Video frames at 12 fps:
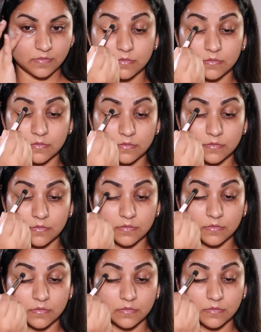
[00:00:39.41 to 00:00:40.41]

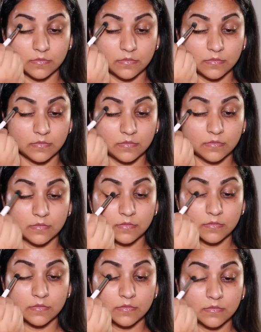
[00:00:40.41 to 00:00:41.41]

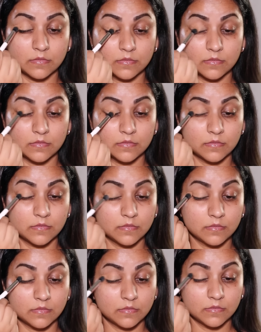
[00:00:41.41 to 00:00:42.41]

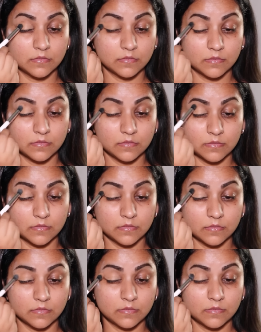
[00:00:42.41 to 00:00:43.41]

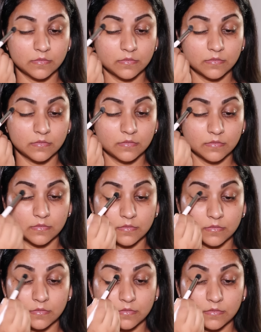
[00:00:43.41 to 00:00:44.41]

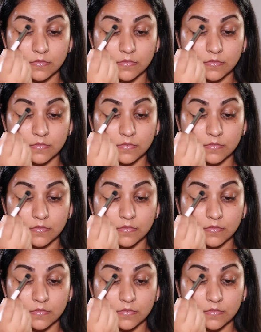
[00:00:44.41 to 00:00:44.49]
[no speech]